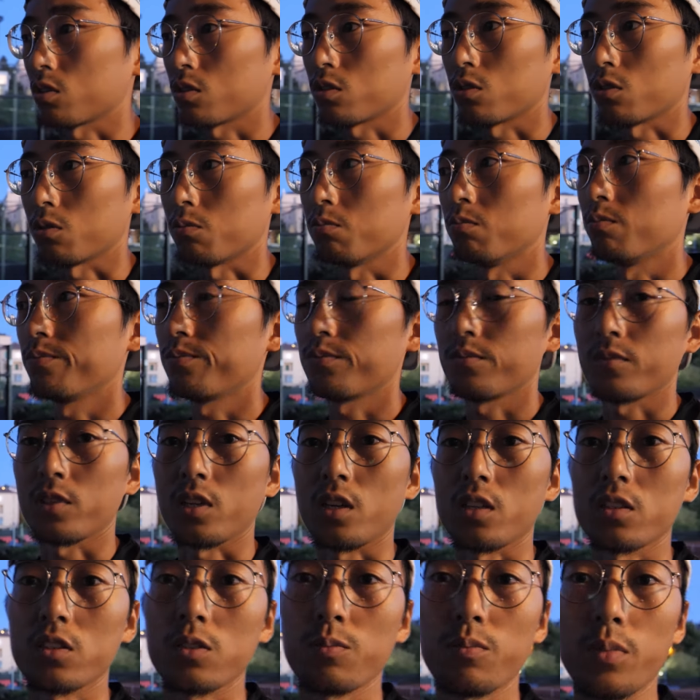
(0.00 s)
So
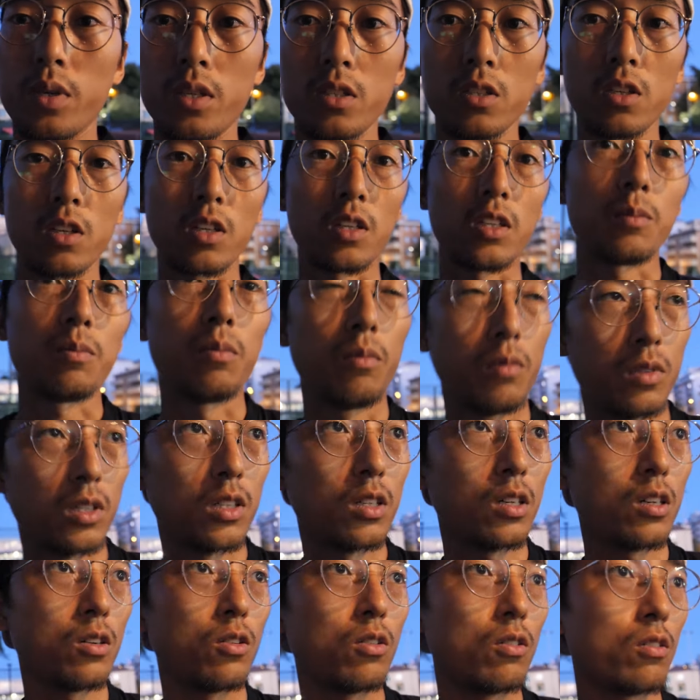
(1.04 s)
that's basically
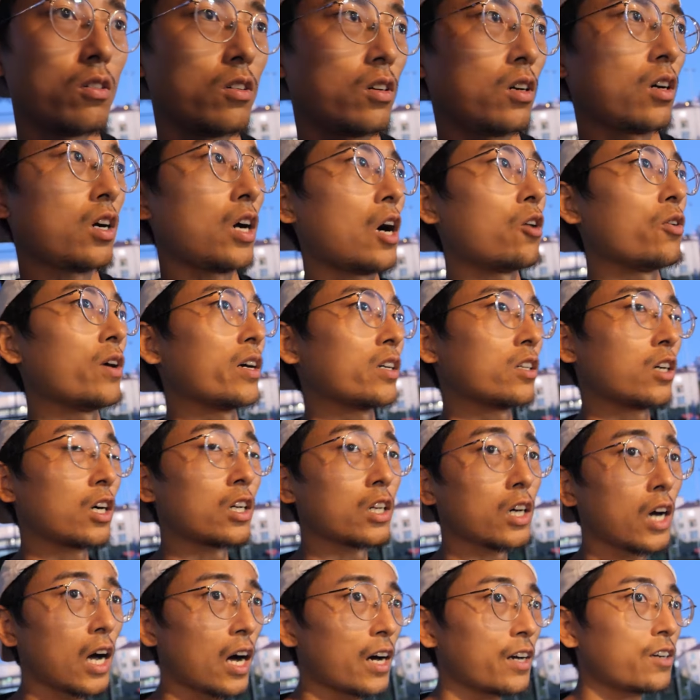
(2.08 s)
how I
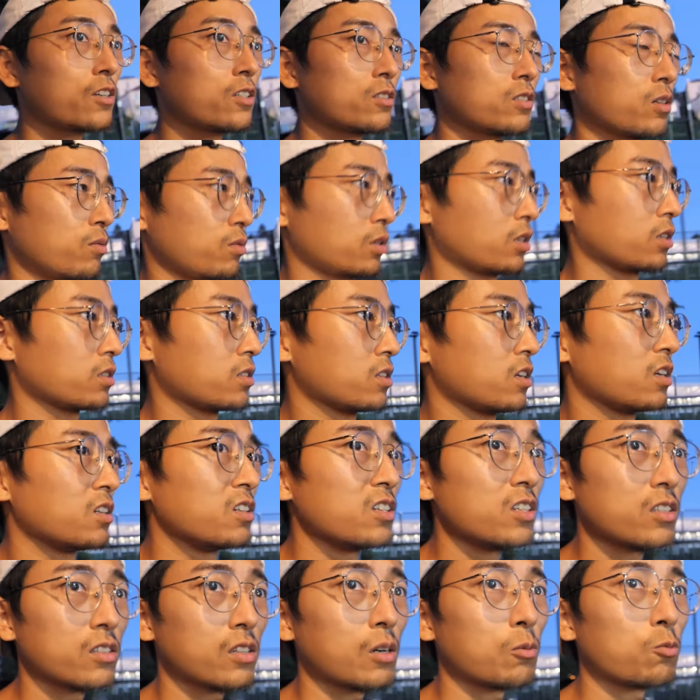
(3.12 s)
got hired, because they
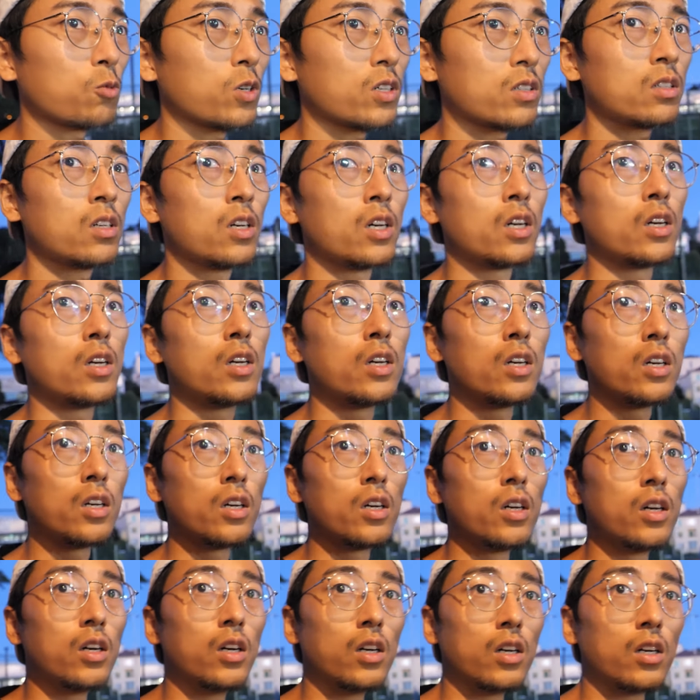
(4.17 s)
need someone
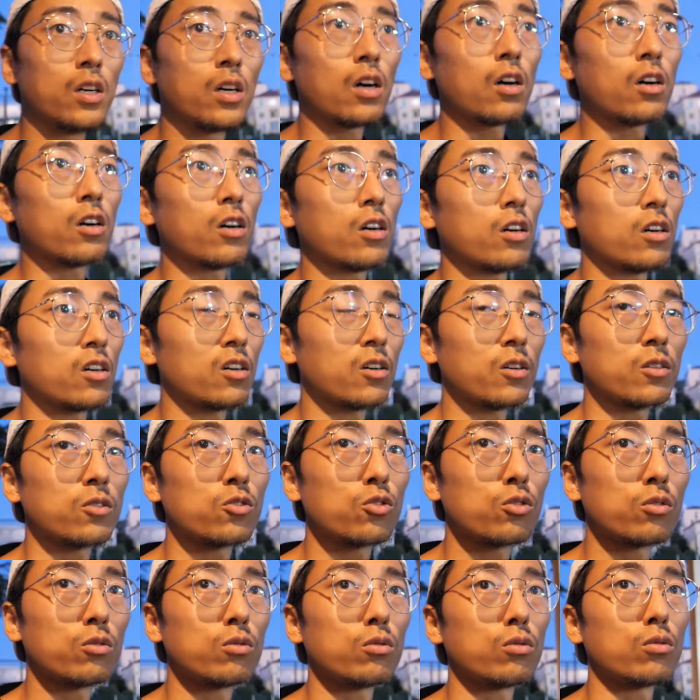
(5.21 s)

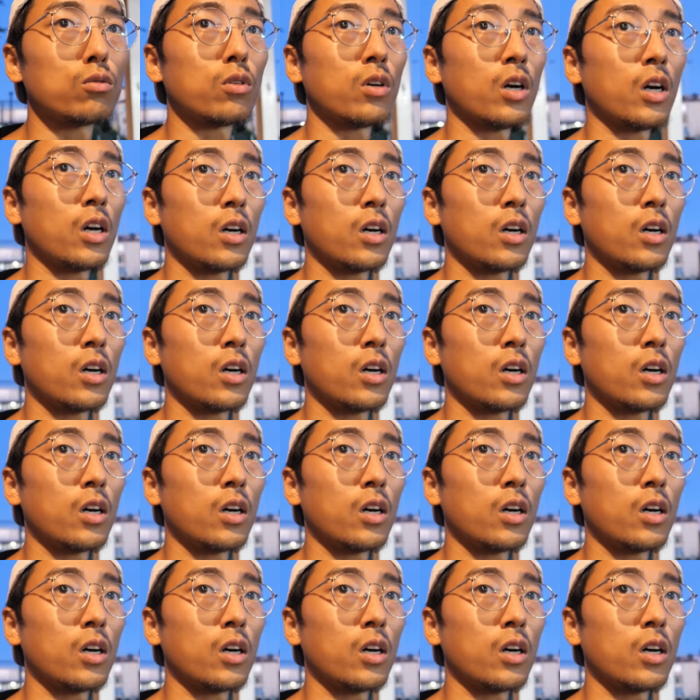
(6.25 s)
to